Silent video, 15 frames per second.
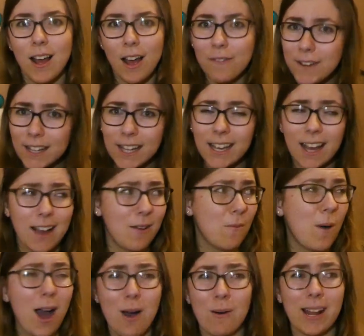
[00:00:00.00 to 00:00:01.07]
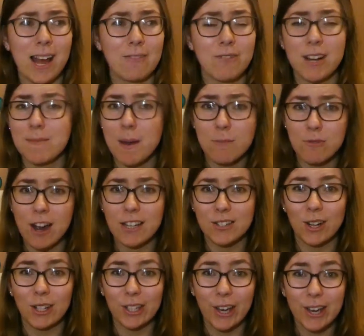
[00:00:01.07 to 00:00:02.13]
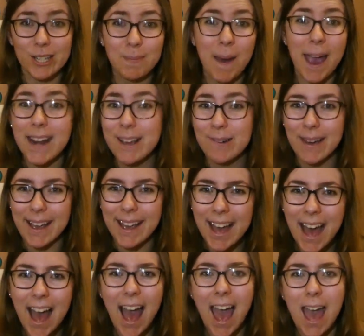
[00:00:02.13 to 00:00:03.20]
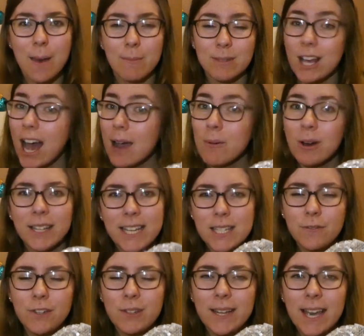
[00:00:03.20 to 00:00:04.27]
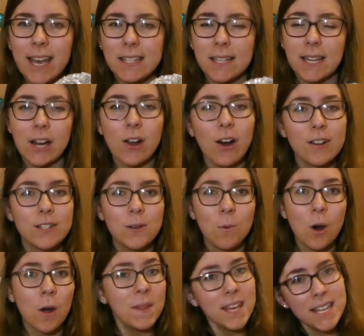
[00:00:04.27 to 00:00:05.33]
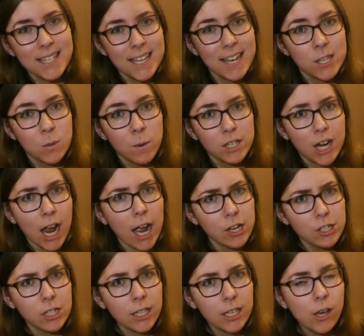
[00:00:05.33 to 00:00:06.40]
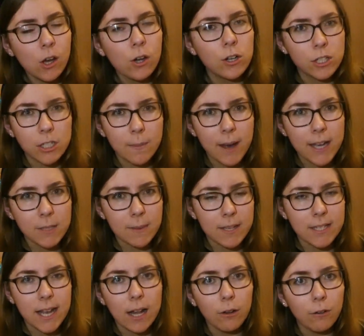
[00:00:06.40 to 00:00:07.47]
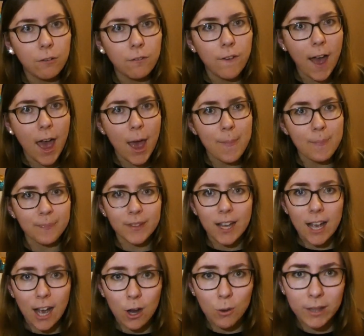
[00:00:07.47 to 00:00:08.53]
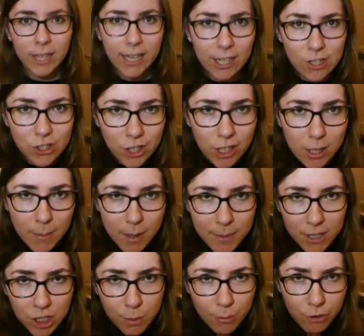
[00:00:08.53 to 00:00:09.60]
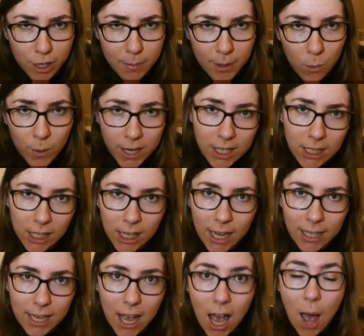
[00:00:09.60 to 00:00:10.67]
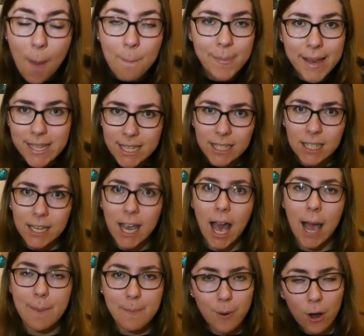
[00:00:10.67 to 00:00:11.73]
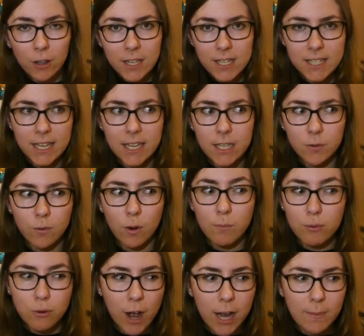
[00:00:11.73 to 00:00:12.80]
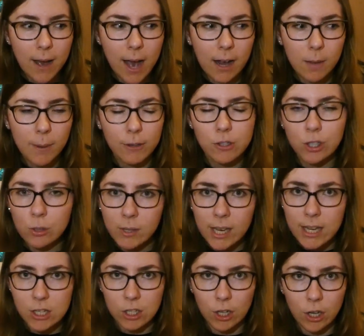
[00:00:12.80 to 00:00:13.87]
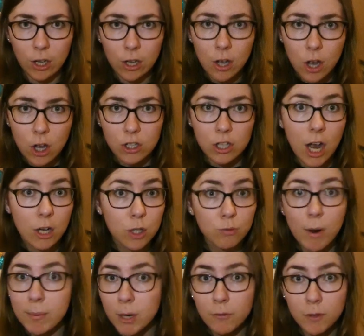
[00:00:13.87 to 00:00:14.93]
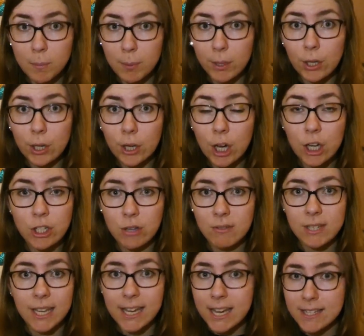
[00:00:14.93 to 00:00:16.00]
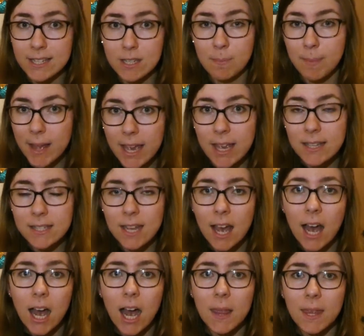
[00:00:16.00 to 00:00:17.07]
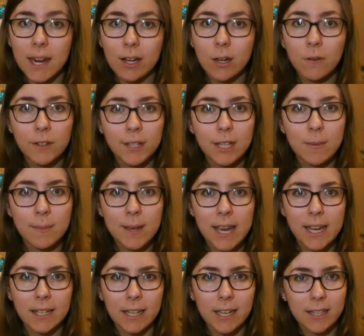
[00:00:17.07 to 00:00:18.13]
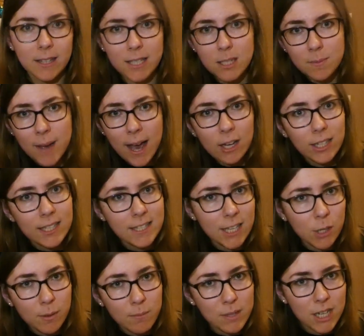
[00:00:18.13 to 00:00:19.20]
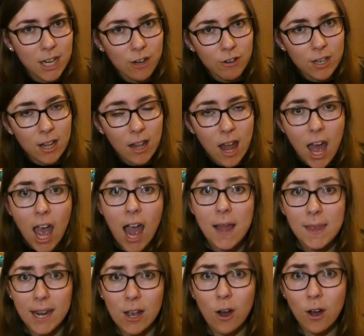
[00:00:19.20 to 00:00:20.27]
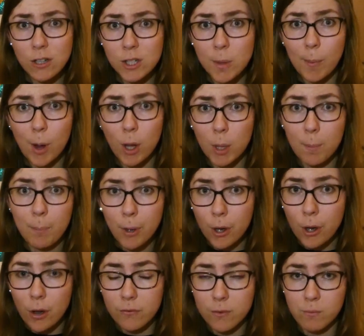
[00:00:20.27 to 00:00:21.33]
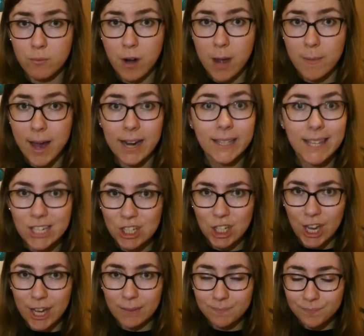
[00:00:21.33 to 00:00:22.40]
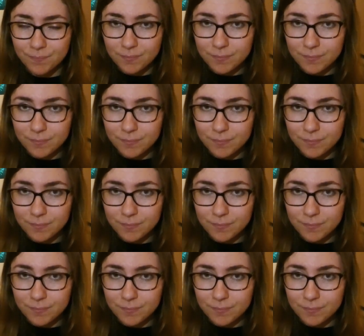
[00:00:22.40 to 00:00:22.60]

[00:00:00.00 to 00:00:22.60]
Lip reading: I feel like, wow, I've really memorised all those, but anyway, so I wore these a few days, and then I also wore these ears, which I actually customised myself. I'll quickly kind of show you. They might be shimmering a bit weird in the light. Basically, I bought these ears from Primark about 2 years ago, so I just ripped off the bow and used the ears as a base, and then I covered them in like the sparkly sequin material, and then I also bought the bow from Primark this year.